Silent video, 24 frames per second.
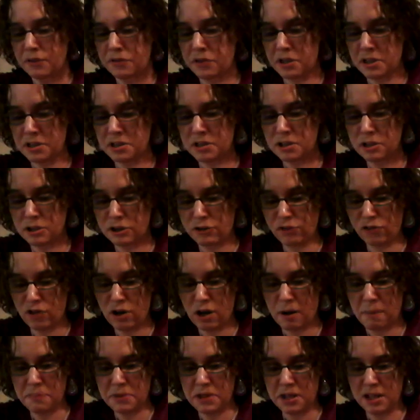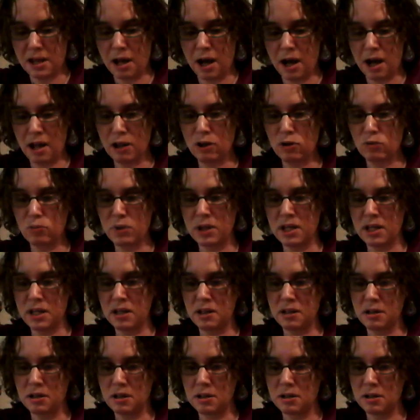This is from the
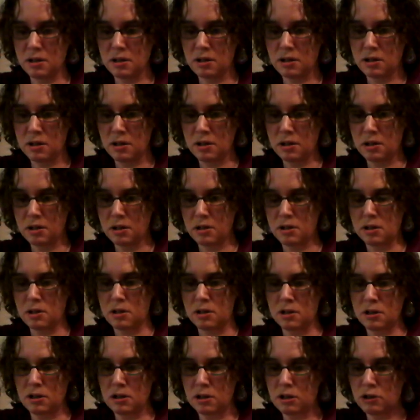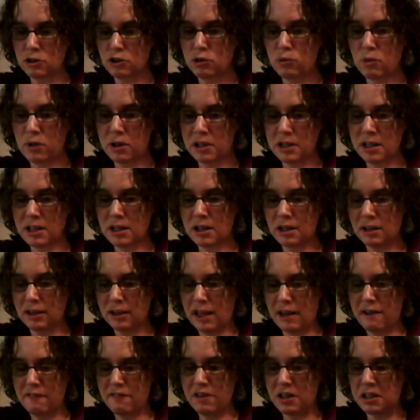Halloween
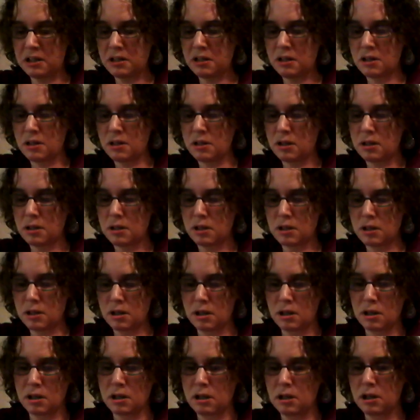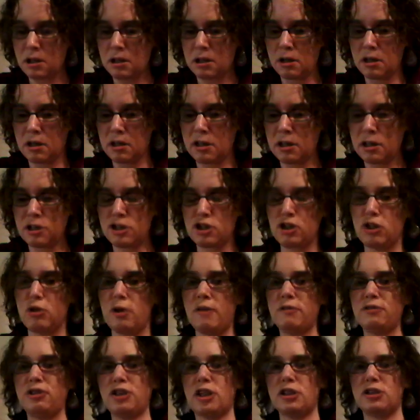2011 issue
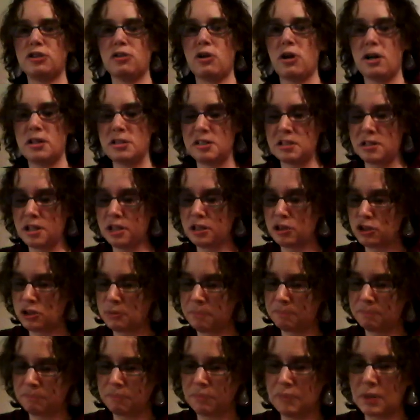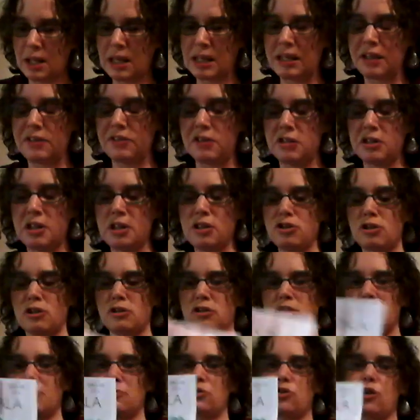of Just Cross Stitch. I get the digital
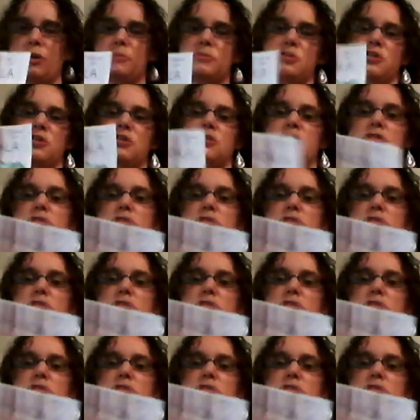subscription,